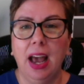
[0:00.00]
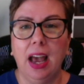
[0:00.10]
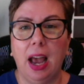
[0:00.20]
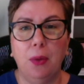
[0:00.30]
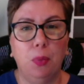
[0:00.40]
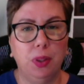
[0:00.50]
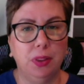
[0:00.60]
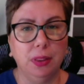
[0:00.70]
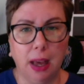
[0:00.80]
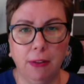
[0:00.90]
I would
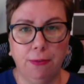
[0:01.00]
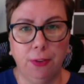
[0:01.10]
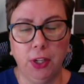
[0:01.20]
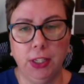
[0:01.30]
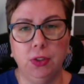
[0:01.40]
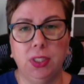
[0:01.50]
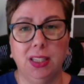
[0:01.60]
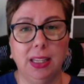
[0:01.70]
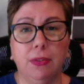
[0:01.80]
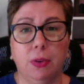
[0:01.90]
love for you to
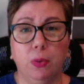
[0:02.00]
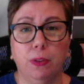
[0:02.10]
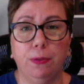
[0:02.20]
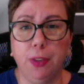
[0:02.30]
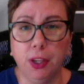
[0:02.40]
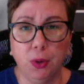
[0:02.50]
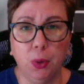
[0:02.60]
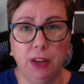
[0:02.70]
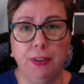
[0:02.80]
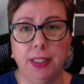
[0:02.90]
leave a review
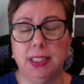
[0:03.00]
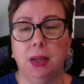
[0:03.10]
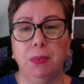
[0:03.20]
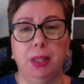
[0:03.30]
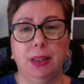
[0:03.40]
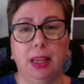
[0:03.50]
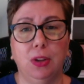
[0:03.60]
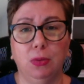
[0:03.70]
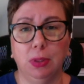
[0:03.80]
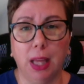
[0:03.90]
if it's something that
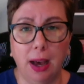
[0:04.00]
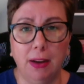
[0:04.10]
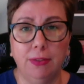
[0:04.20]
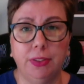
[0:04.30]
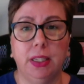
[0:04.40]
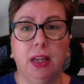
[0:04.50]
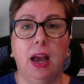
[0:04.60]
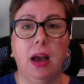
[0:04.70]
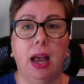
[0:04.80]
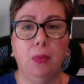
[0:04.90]
you loved.
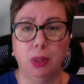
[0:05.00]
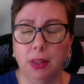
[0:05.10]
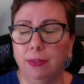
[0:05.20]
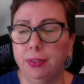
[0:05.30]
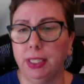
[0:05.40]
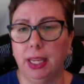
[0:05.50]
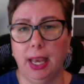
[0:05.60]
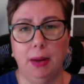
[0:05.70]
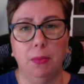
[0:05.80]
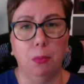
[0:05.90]
I would love to
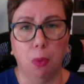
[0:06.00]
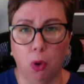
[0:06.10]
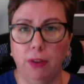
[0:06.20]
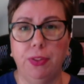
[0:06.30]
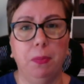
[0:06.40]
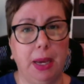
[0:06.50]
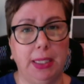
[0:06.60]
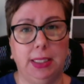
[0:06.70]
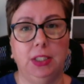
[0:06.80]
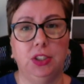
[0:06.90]
get more of the
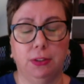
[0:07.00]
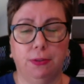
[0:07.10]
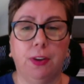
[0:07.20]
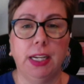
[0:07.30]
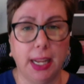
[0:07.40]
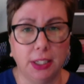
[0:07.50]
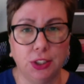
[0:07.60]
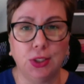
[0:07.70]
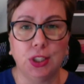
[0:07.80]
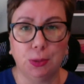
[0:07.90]
message of
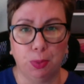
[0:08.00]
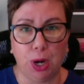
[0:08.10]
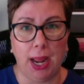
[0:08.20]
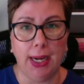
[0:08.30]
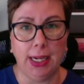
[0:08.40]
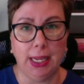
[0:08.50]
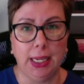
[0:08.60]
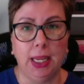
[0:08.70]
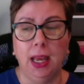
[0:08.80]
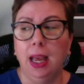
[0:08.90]
financial
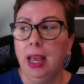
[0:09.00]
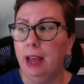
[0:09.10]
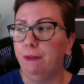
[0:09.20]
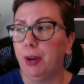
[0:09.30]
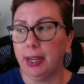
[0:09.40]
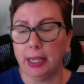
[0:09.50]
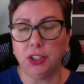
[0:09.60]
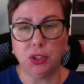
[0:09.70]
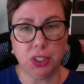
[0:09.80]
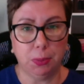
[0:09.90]
sobriety and
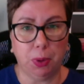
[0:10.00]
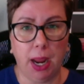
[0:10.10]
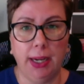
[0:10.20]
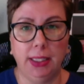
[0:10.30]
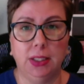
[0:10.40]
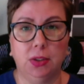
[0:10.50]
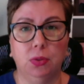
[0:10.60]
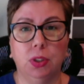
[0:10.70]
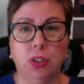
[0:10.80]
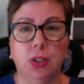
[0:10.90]
financial sobriety
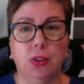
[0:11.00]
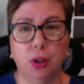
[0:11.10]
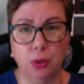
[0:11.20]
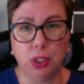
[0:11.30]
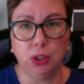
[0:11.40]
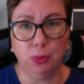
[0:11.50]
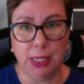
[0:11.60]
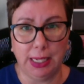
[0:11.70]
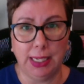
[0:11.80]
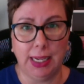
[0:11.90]
school to those who
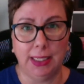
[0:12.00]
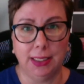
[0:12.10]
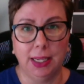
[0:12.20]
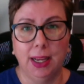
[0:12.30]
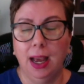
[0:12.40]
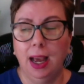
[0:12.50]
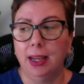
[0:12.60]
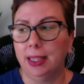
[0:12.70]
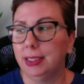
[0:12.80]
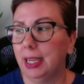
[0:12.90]
need it,
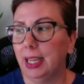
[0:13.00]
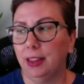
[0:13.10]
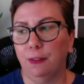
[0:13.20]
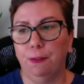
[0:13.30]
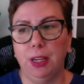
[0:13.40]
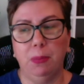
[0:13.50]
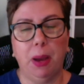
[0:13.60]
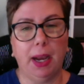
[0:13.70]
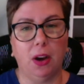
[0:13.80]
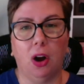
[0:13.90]
because I get the
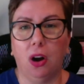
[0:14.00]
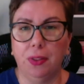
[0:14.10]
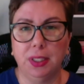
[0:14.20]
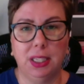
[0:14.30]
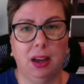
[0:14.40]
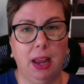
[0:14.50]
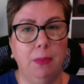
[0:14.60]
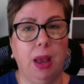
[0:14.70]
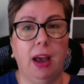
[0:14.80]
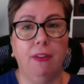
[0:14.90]
feedback all the
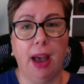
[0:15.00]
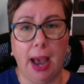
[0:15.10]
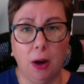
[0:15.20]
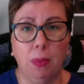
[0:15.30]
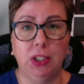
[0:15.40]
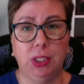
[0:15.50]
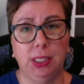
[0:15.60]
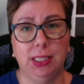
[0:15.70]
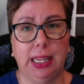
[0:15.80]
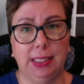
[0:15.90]
time of how much
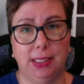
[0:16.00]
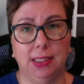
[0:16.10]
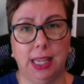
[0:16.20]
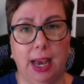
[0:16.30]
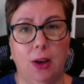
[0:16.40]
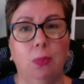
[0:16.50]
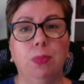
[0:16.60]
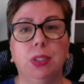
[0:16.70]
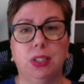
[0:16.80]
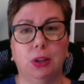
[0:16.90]
these lessons help.
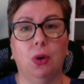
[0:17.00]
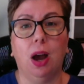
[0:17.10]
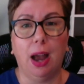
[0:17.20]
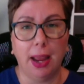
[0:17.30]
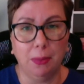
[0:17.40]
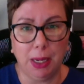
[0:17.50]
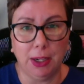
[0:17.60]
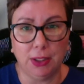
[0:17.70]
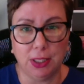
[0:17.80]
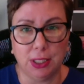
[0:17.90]
So I am
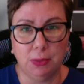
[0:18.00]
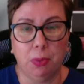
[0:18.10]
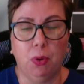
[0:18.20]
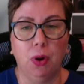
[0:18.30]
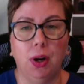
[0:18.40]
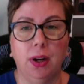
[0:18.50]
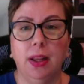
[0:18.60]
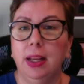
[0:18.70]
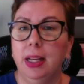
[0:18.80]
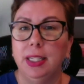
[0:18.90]
here to support.
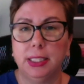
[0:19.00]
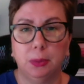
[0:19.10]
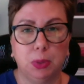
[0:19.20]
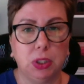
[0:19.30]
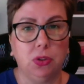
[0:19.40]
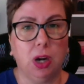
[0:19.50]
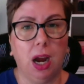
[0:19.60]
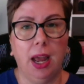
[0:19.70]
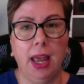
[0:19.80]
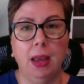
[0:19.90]

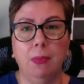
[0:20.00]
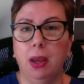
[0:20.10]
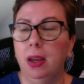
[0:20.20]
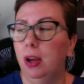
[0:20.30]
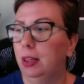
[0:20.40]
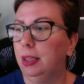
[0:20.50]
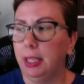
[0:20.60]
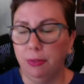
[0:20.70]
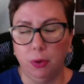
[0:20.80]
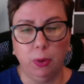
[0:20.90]
Subscribe,
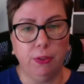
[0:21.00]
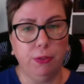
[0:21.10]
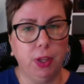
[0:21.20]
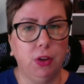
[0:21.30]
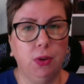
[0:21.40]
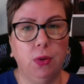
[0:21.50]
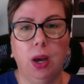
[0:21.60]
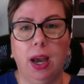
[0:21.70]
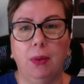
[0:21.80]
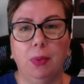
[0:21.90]
leave a review.
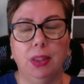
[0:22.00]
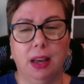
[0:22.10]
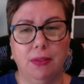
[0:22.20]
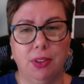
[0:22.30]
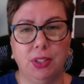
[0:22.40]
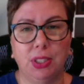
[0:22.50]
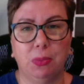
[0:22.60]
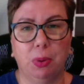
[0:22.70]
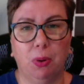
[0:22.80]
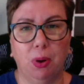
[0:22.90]
I would love the
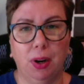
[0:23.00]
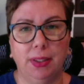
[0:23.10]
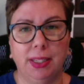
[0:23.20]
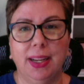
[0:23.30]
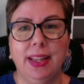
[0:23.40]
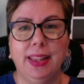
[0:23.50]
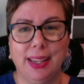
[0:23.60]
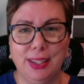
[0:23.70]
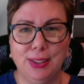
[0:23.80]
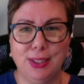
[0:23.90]
support.
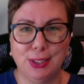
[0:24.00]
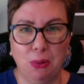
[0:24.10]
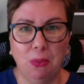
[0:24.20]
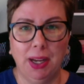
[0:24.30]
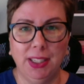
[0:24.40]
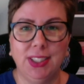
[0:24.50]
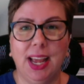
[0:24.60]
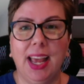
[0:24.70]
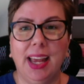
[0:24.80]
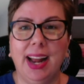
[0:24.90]
Thank you so much,
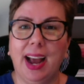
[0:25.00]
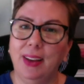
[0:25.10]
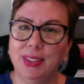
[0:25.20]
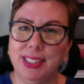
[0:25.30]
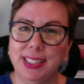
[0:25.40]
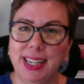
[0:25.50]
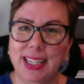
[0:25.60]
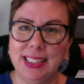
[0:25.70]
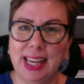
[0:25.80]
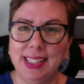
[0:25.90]
and I will see you
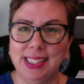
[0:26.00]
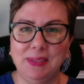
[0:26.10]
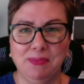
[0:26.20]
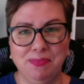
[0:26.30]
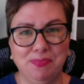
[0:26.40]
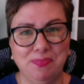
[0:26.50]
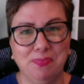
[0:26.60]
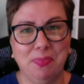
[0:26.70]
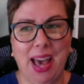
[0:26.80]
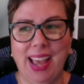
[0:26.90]
next lesson.
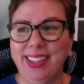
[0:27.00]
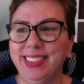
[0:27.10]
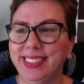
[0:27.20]
Bye.